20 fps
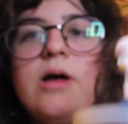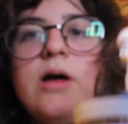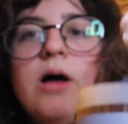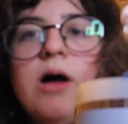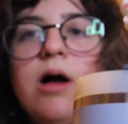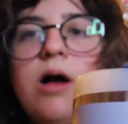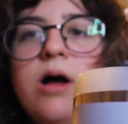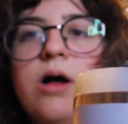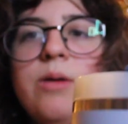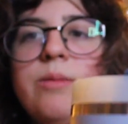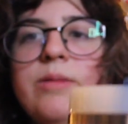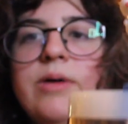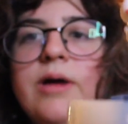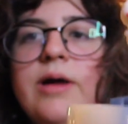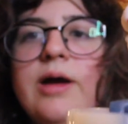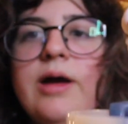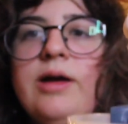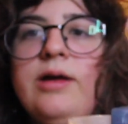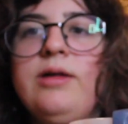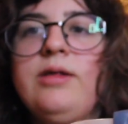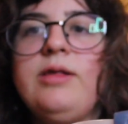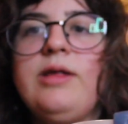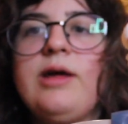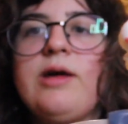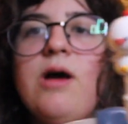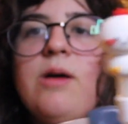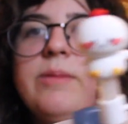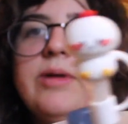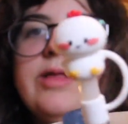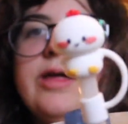Um, and they
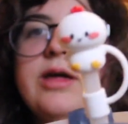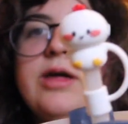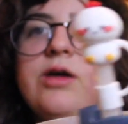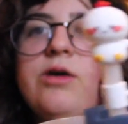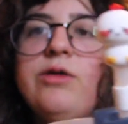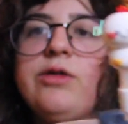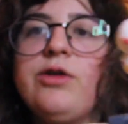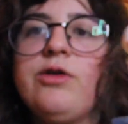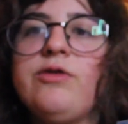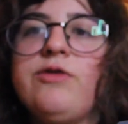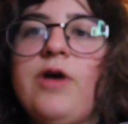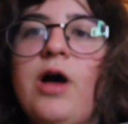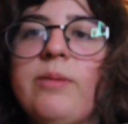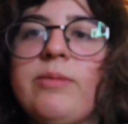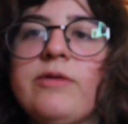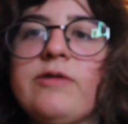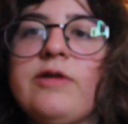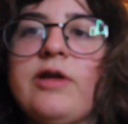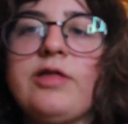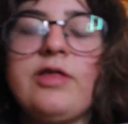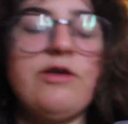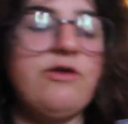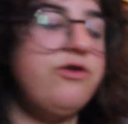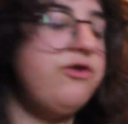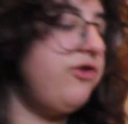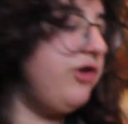got me like cute little toppers like this